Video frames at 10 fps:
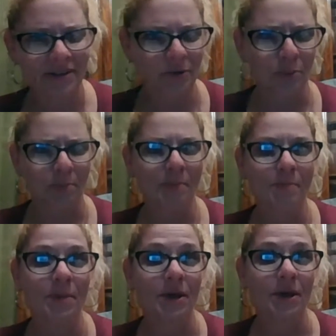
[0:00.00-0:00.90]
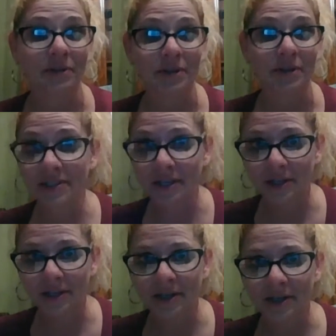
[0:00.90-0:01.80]
this whole
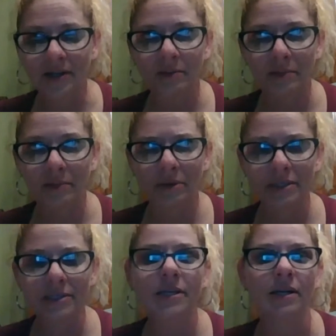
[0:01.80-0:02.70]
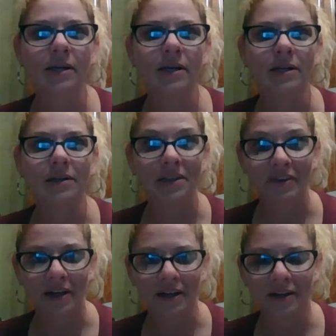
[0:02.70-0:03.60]
minimalistic, minimalistic
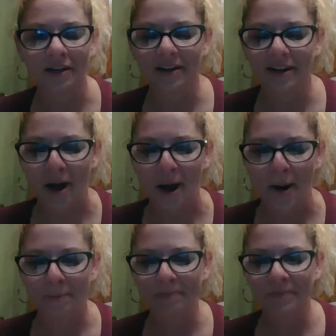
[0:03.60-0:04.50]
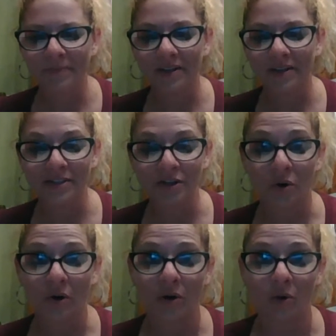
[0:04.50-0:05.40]
living, because, um, you
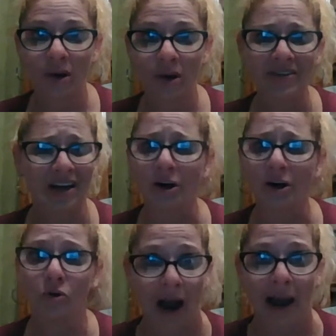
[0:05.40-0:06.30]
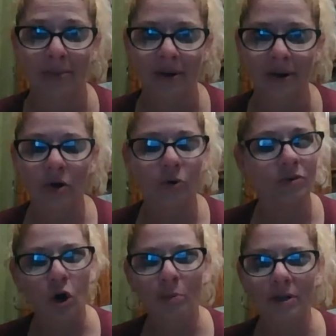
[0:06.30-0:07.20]
know, we have a ton of crap. We've
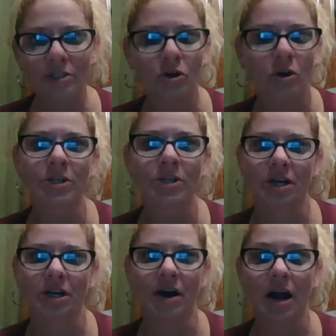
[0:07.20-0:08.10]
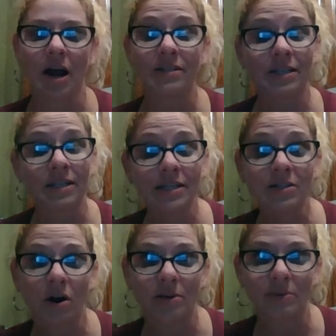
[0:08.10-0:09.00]
much, so much stuff in our house, and it is
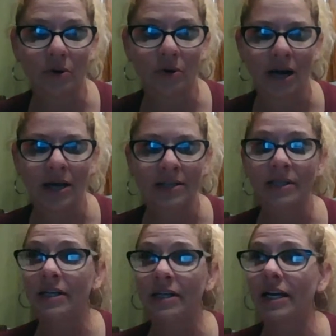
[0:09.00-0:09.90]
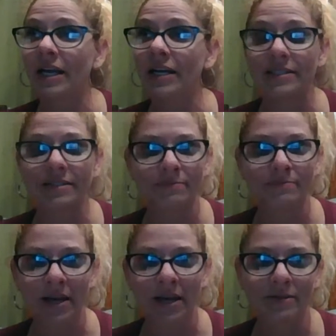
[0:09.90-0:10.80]
hard to be organized, and it
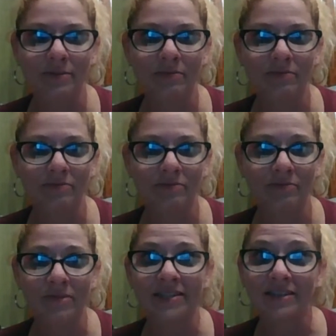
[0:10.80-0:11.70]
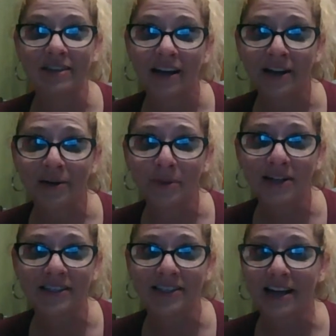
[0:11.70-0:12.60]
makes me sick
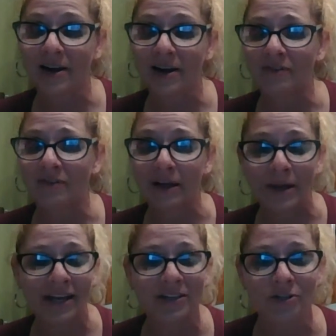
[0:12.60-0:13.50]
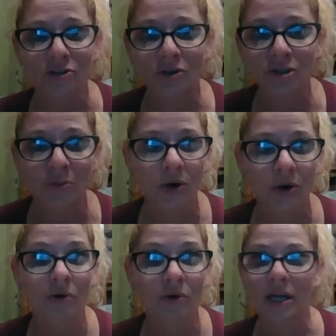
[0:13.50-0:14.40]
because it's like I feel like my kids are so
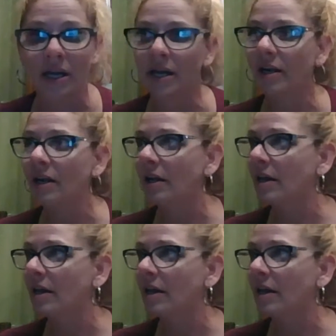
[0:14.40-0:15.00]
spoiled, and